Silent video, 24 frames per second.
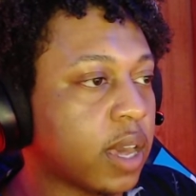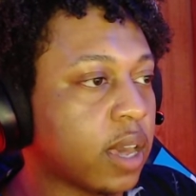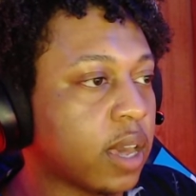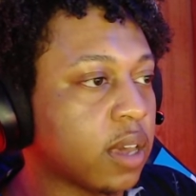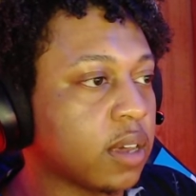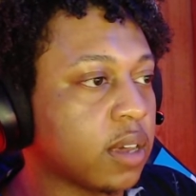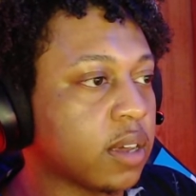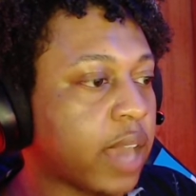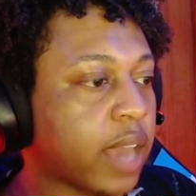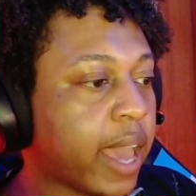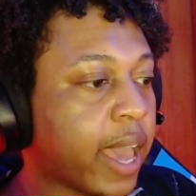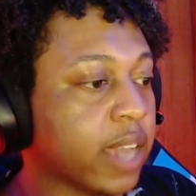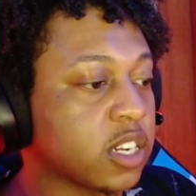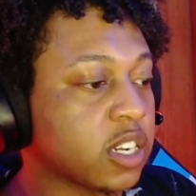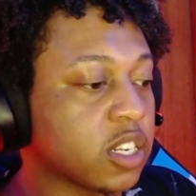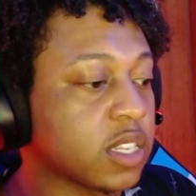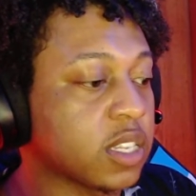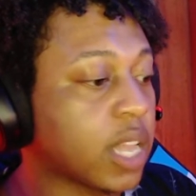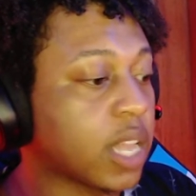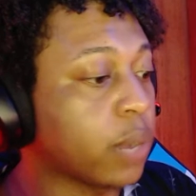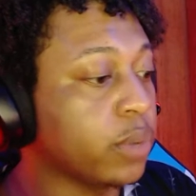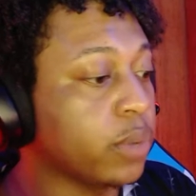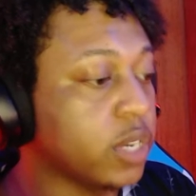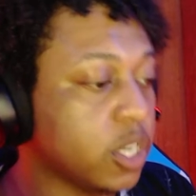actions
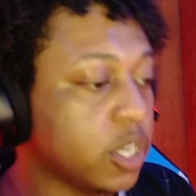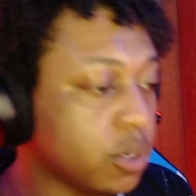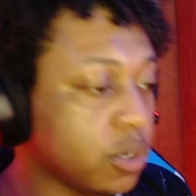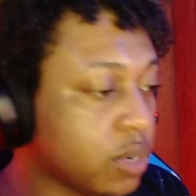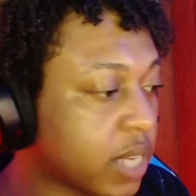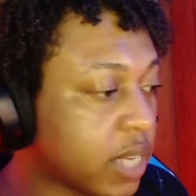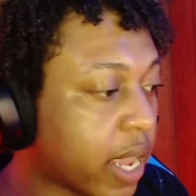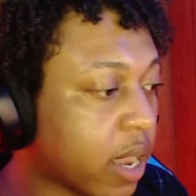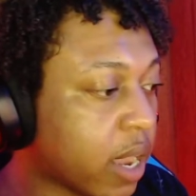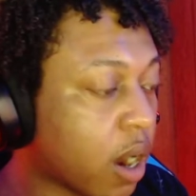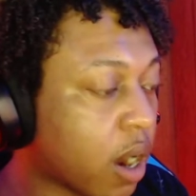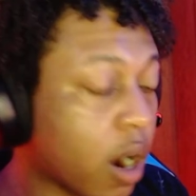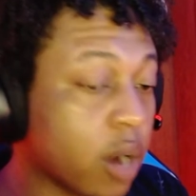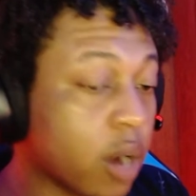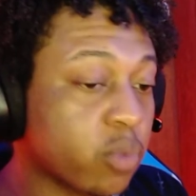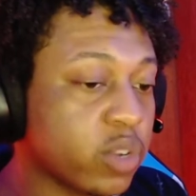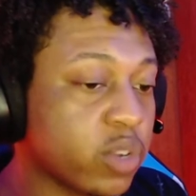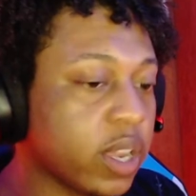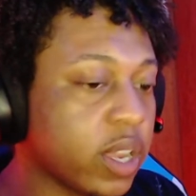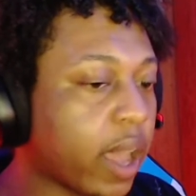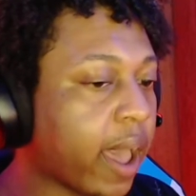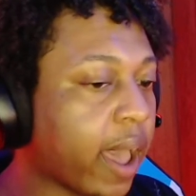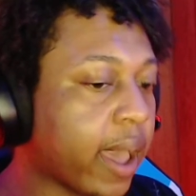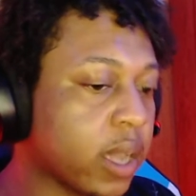that we do take are
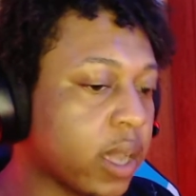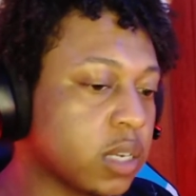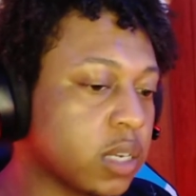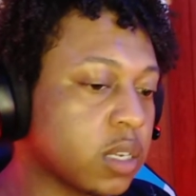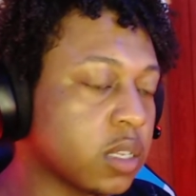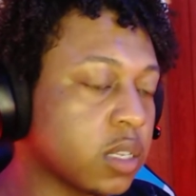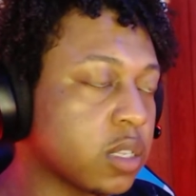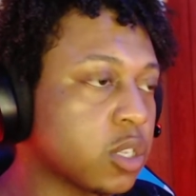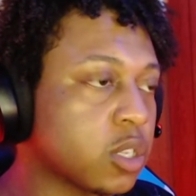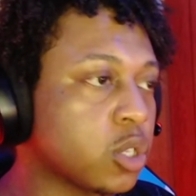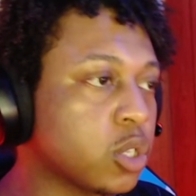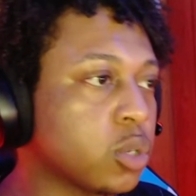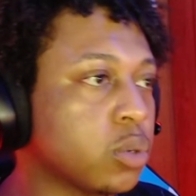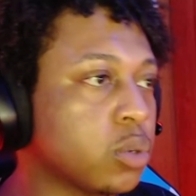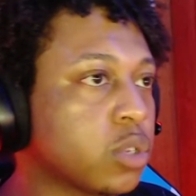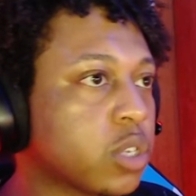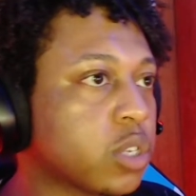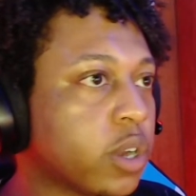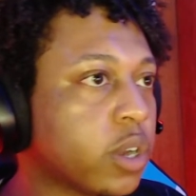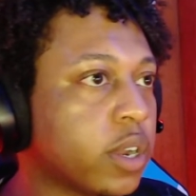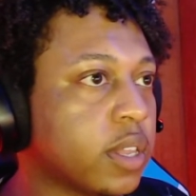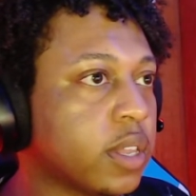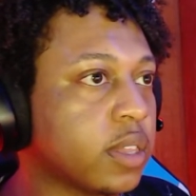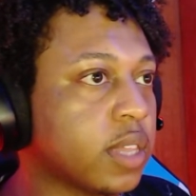reactions to
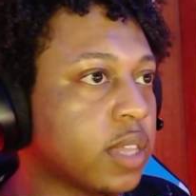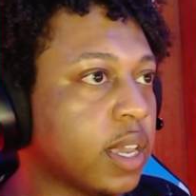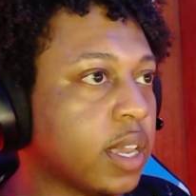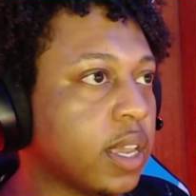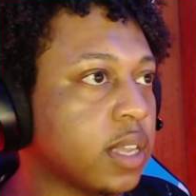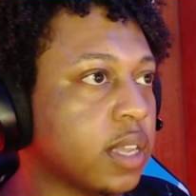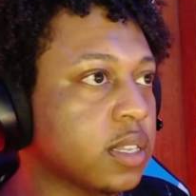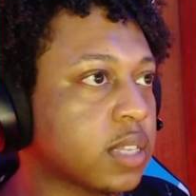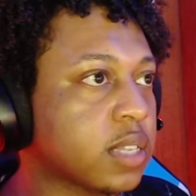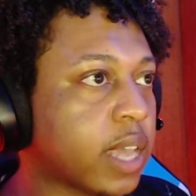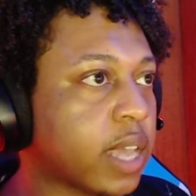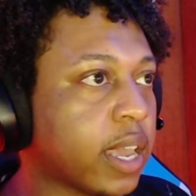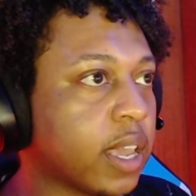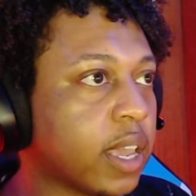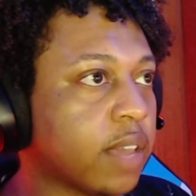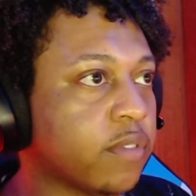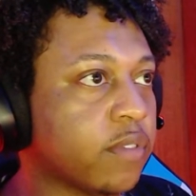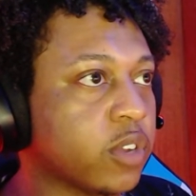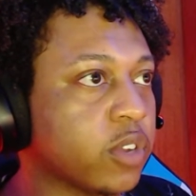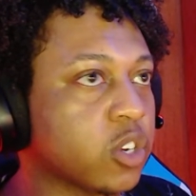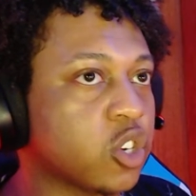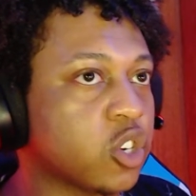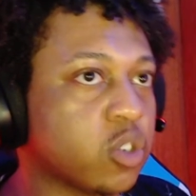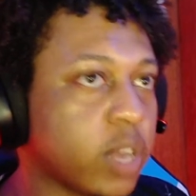certain things. Like if
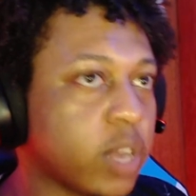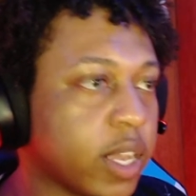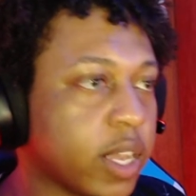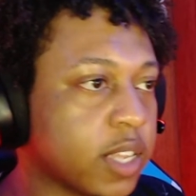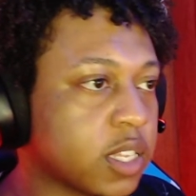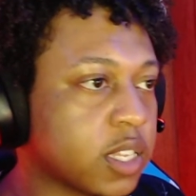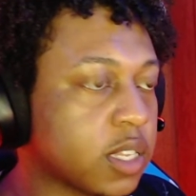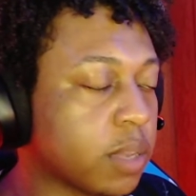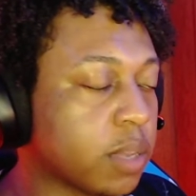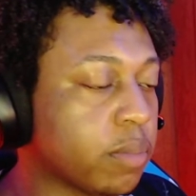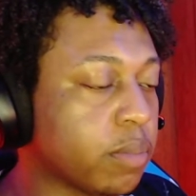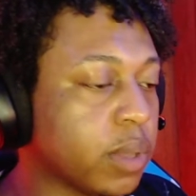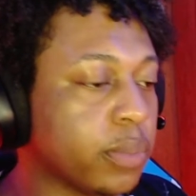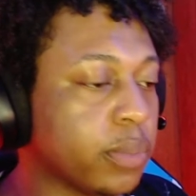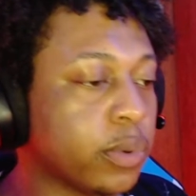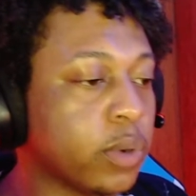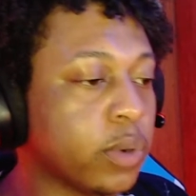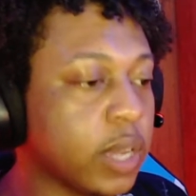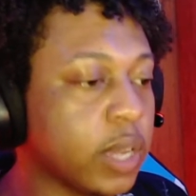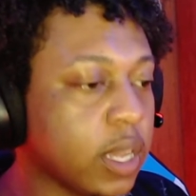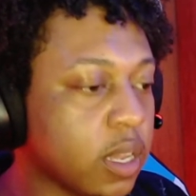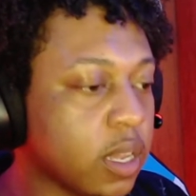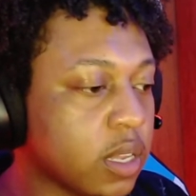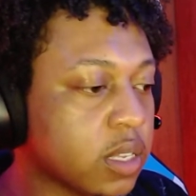you're stressed, some people
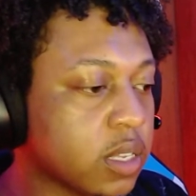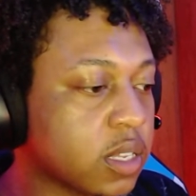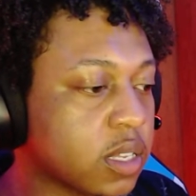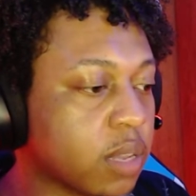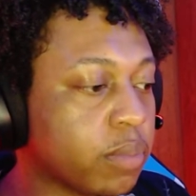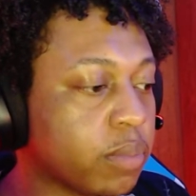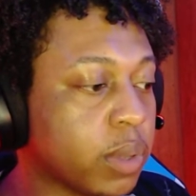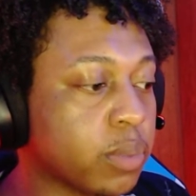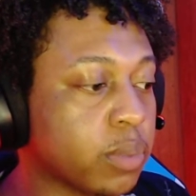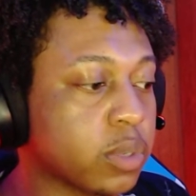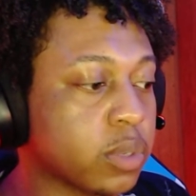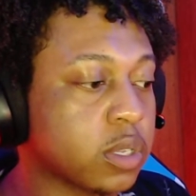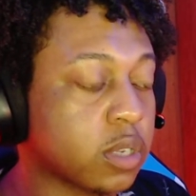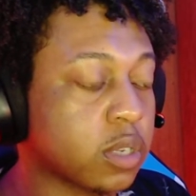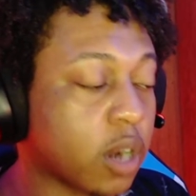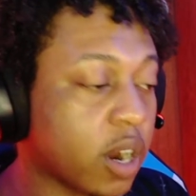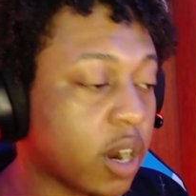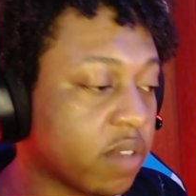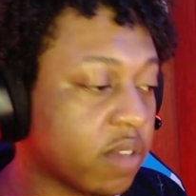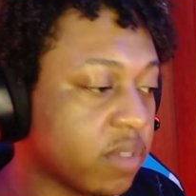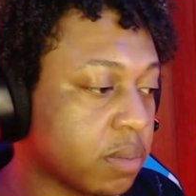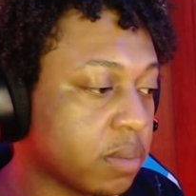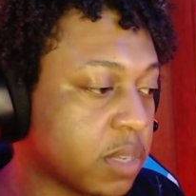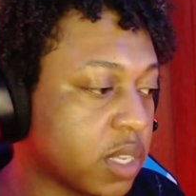eat, some people starve
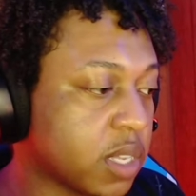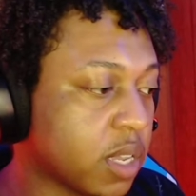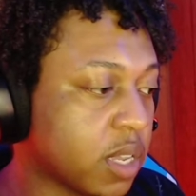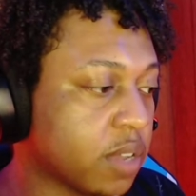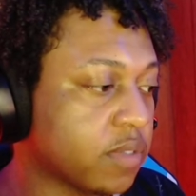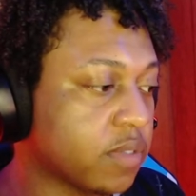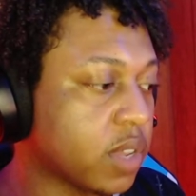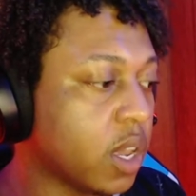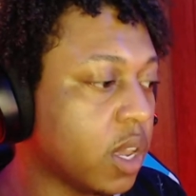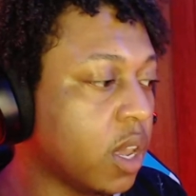themselves.